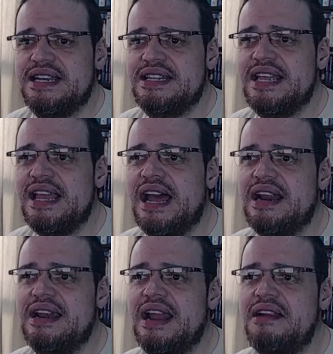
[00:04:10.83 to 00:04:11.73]
They are a
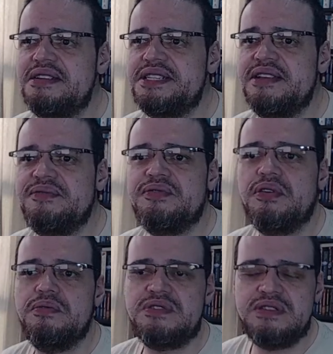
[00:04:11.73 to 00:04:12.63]
narrative
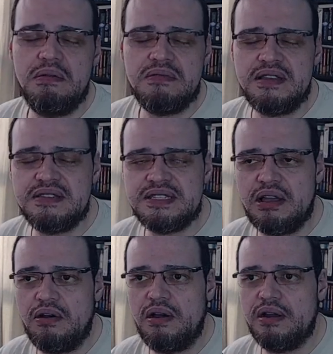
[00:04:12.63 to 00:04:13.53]
consultant
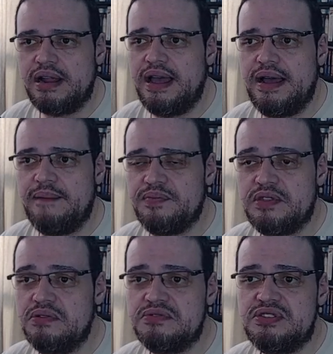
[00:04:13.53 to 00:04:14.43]
or um,
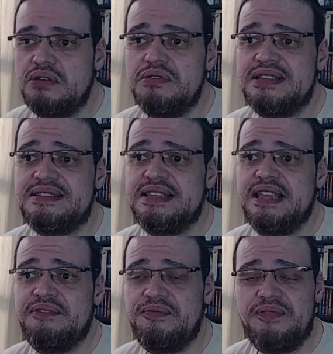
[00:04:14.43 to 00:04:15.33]

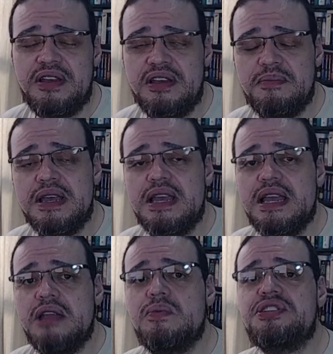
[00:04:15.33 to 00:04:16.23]
consultancy firm
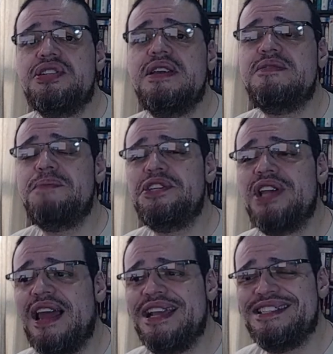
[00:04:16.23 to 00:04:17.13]
in which they
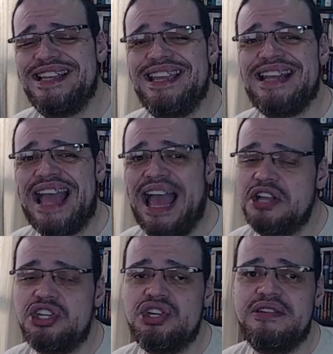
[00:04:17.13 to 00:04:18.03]
specialize in
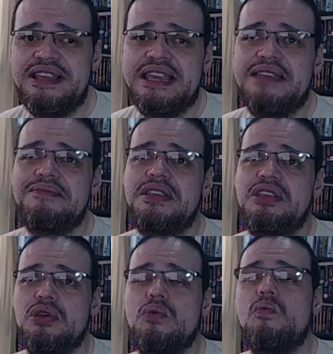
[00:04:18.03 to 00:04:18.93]
actually giving
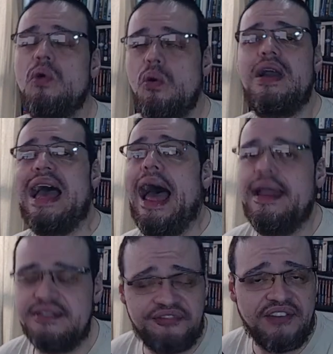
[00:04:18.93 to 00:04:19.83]
you woke
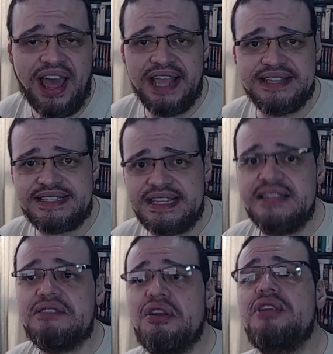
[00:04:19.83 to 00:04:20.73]
advice, in
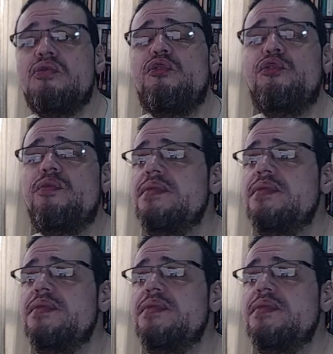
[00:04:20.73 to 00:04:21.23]
trying to f